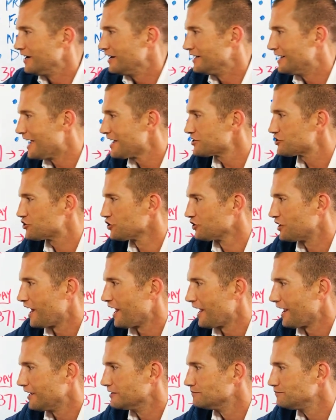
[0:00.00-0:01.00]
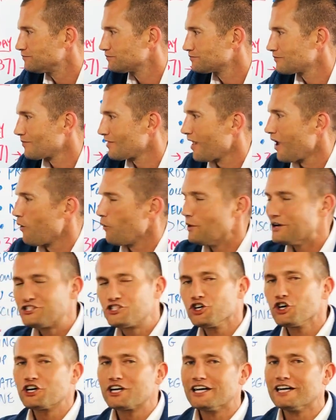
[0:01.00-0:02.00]
Yesterday, we
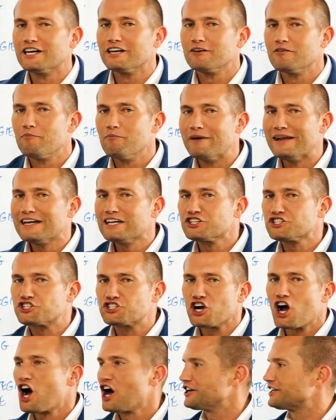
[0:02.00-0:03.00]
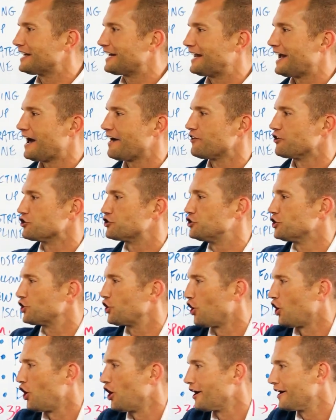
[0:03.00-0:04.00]
took in me and Sean together
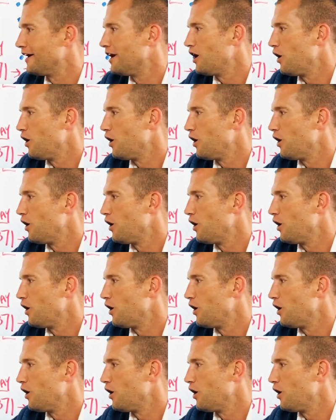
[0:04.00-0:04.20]
took on